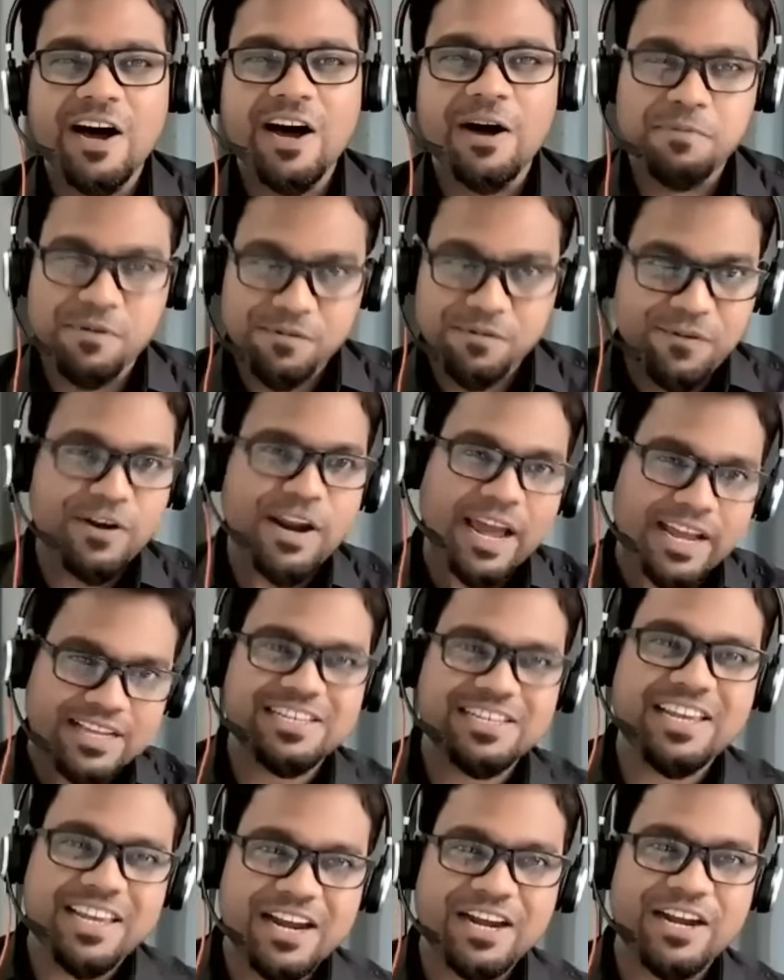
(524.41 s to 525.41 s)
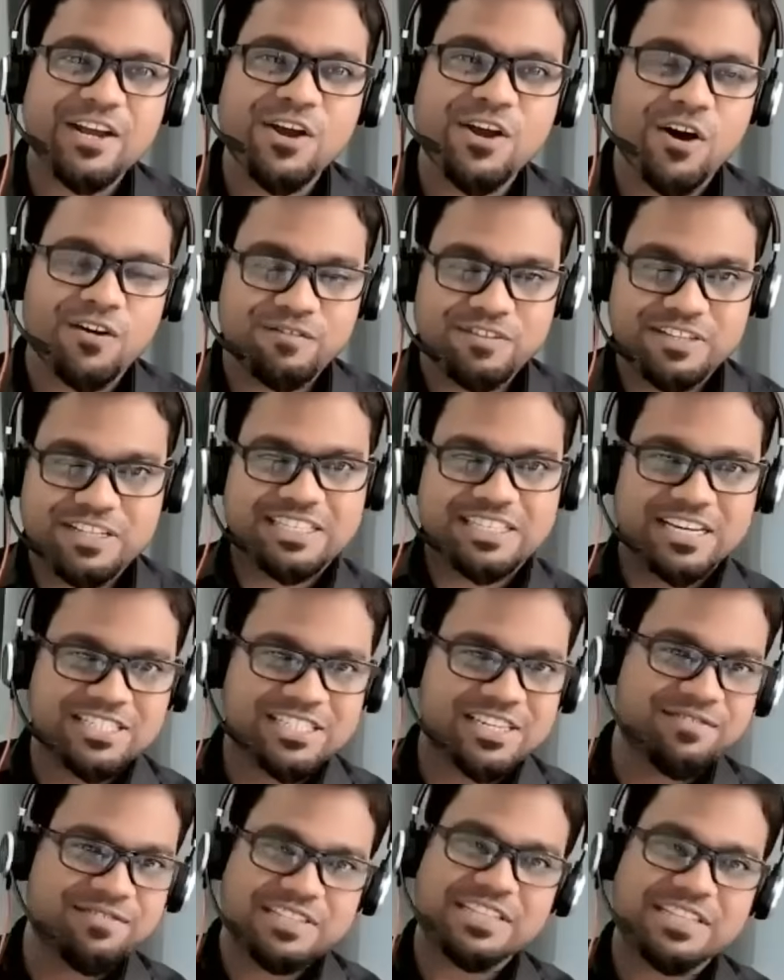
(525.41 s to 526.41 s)
Before actually getting on with the
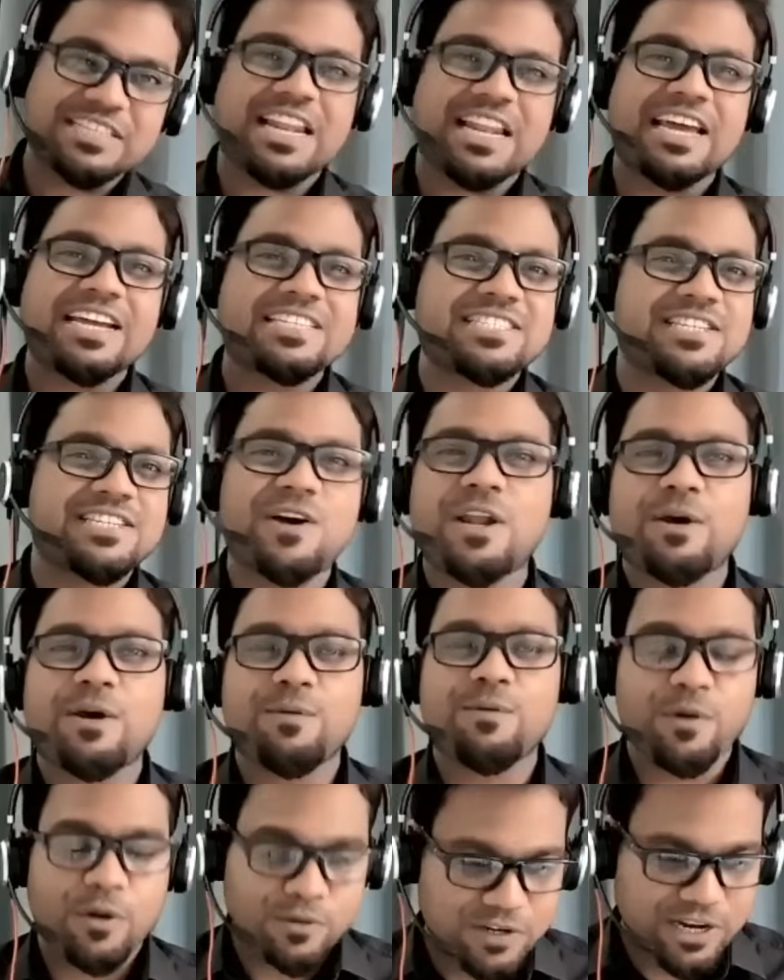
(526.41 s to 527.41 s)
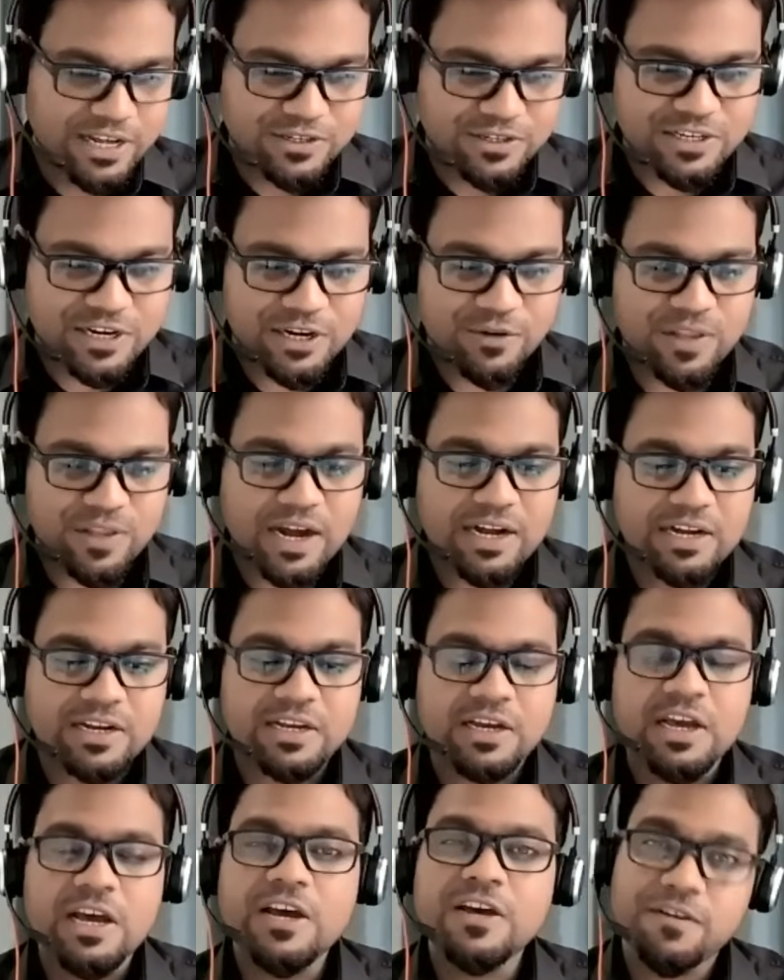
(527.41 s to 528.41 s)
session with the slides and all, I would also like to tell you that
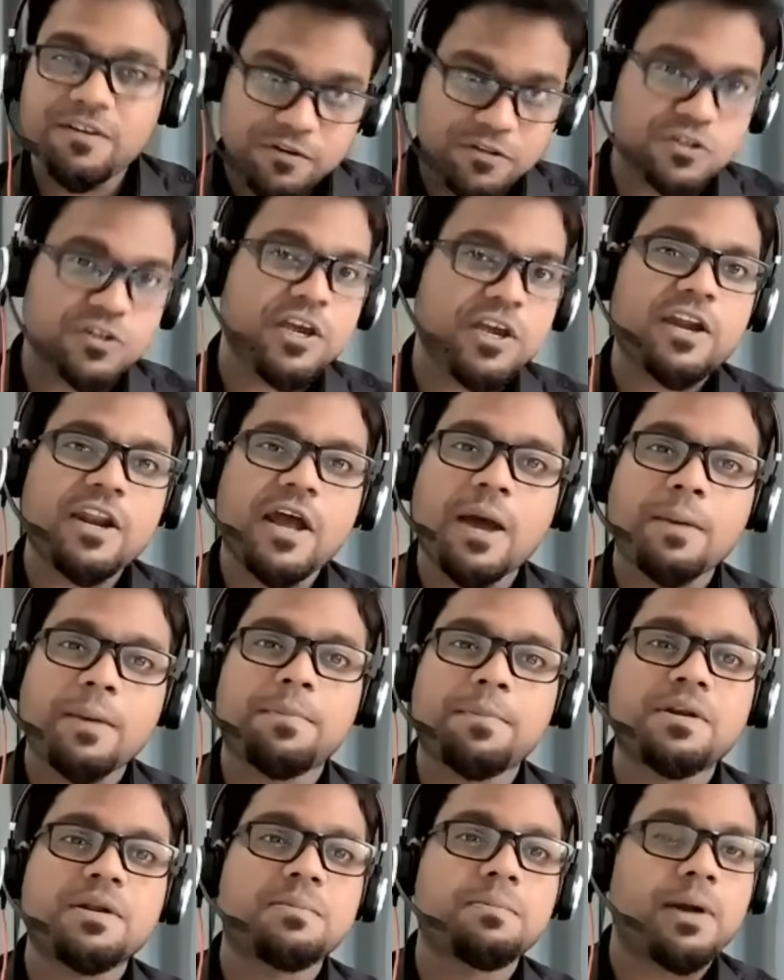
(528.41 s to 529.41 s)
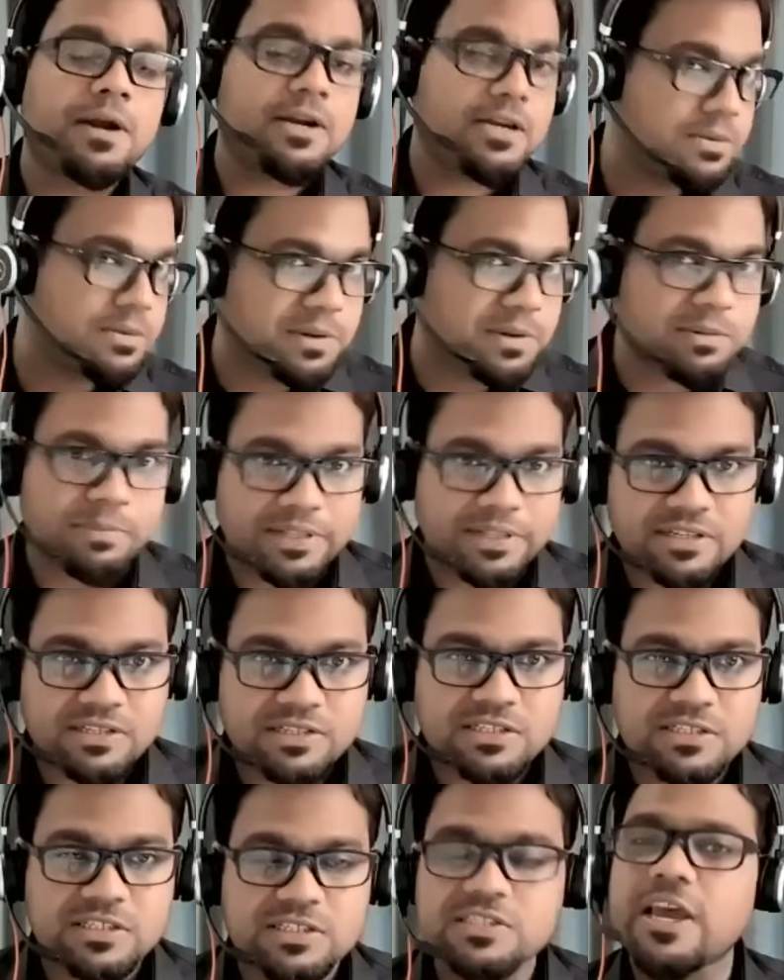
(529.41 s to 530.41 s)
revision can happen in multiple
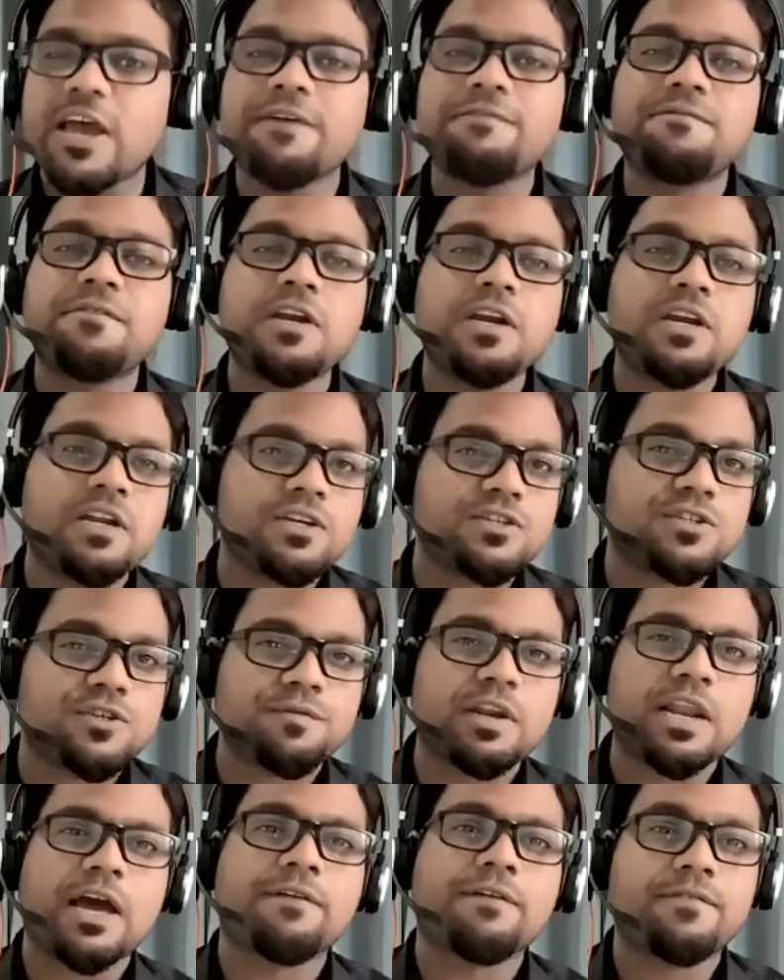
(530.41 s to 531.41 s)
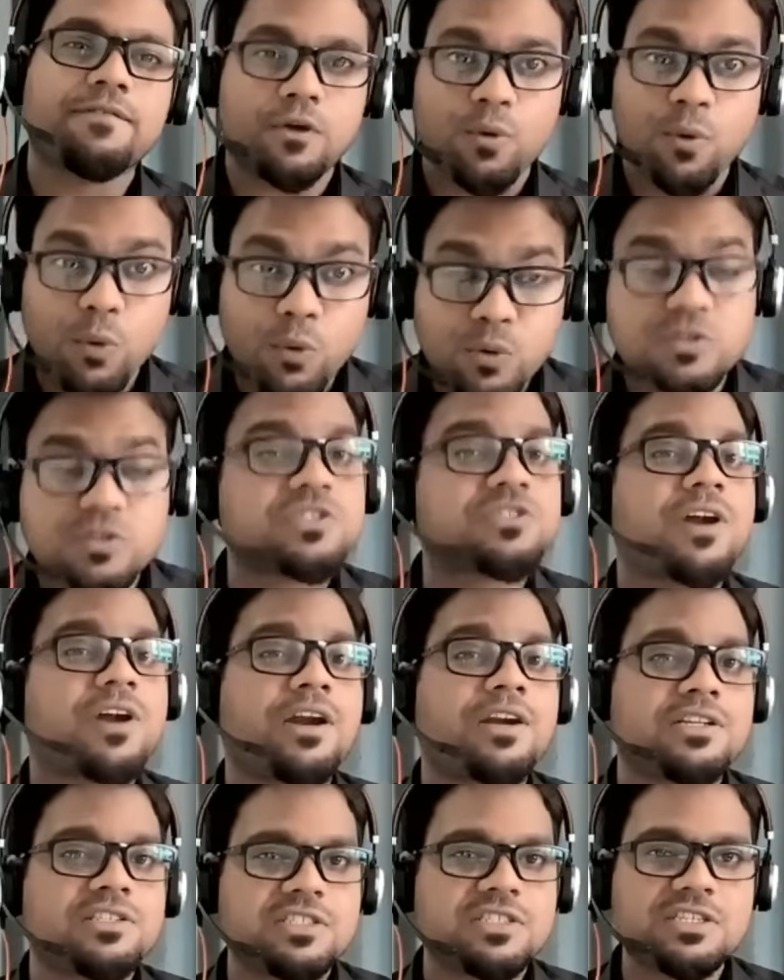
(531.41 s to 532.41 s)
methods. Every teacher will have their own
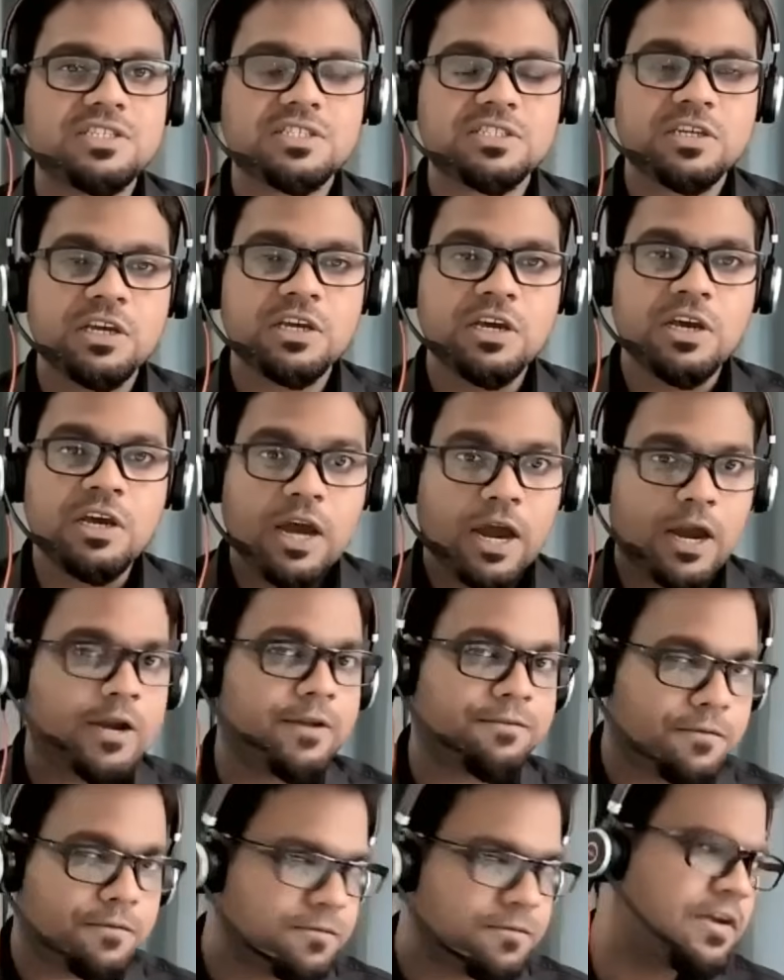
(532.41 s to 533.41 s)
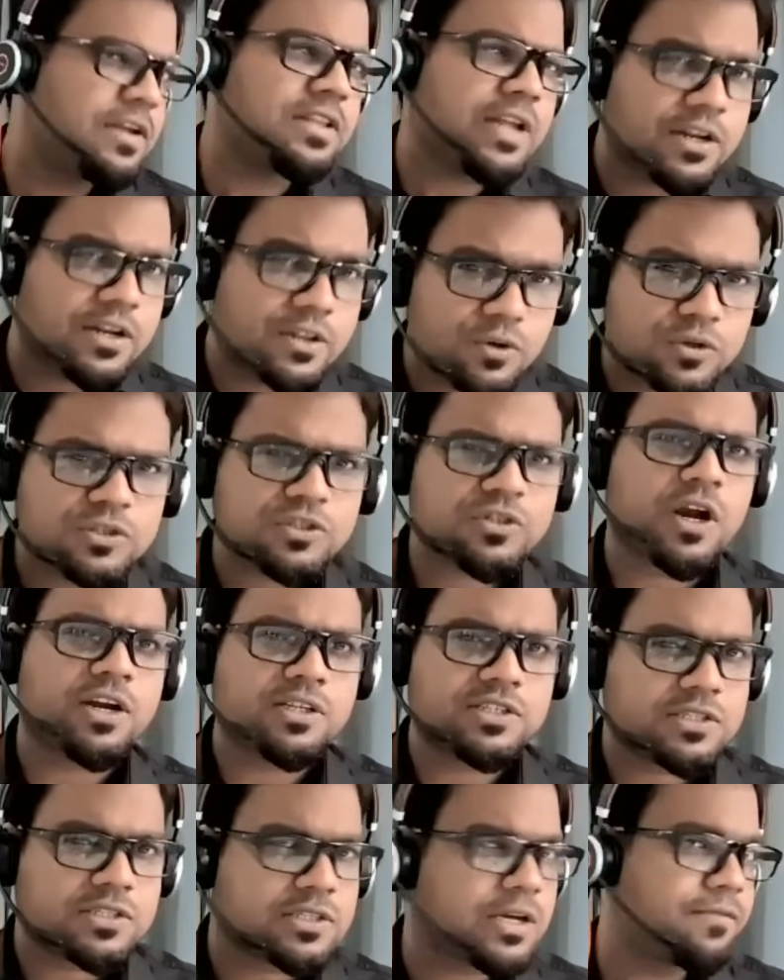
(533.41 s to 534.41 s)
strategies, and if you feel that those
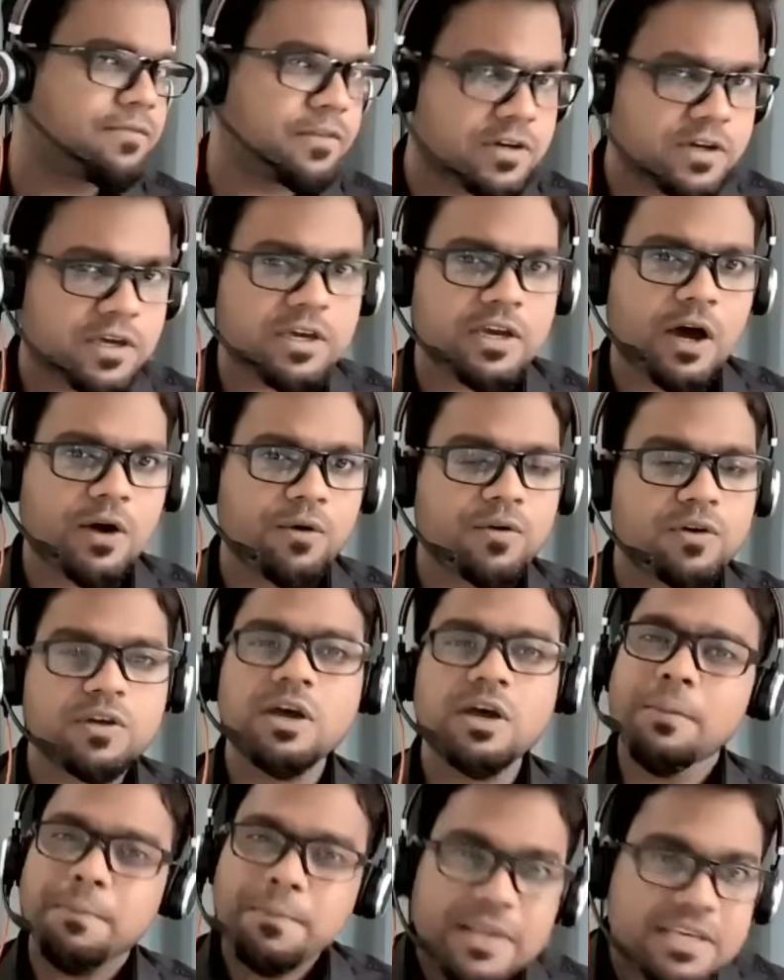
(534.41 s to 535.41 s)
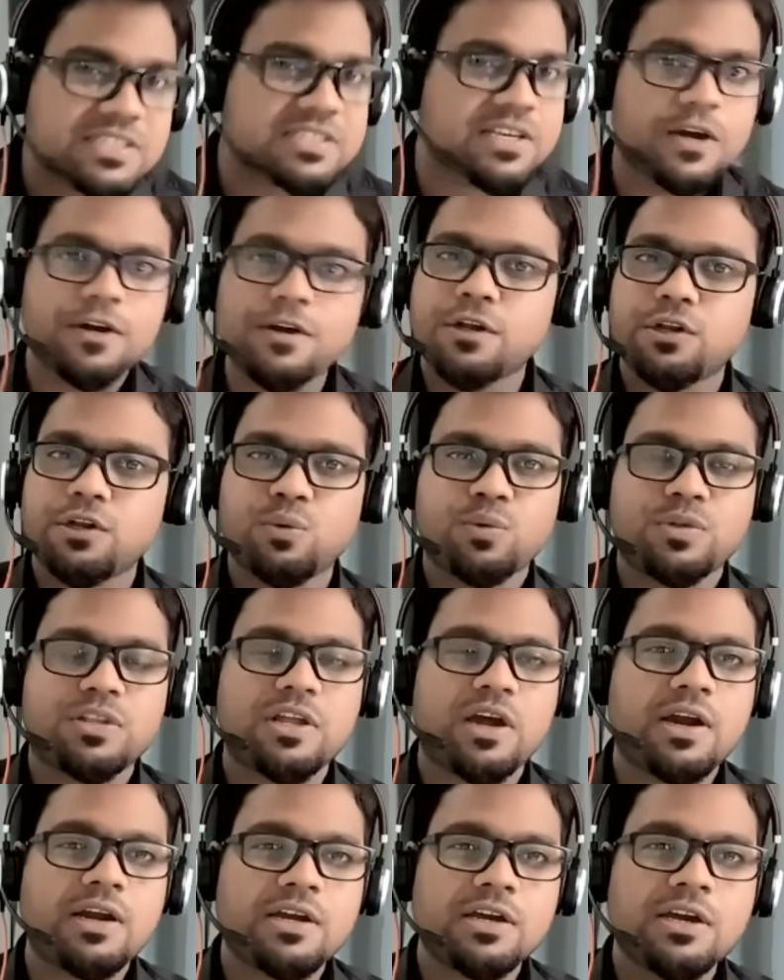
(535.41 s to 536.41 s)
strategies are working out, please continue with
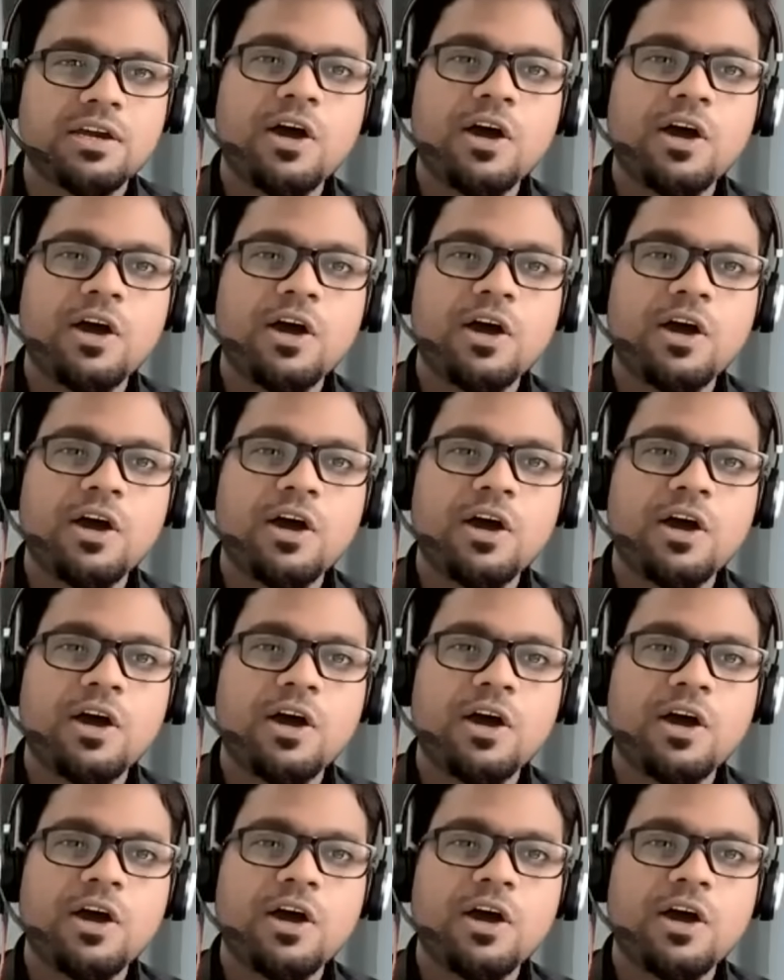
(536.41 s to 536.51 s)
that.